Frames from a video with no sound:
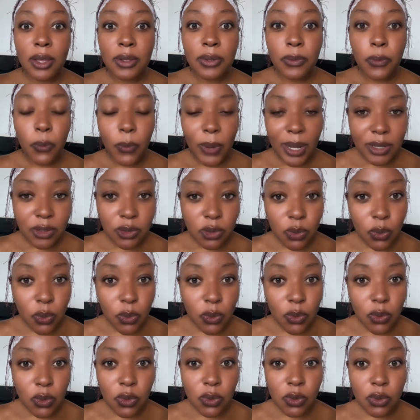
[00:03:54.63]
white
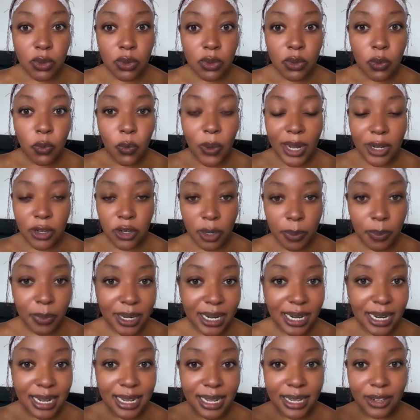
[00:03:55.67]
schools, white
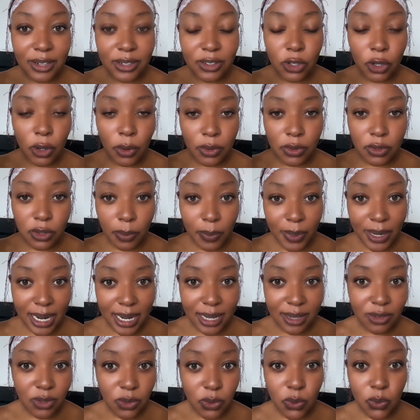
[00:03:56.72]
dominized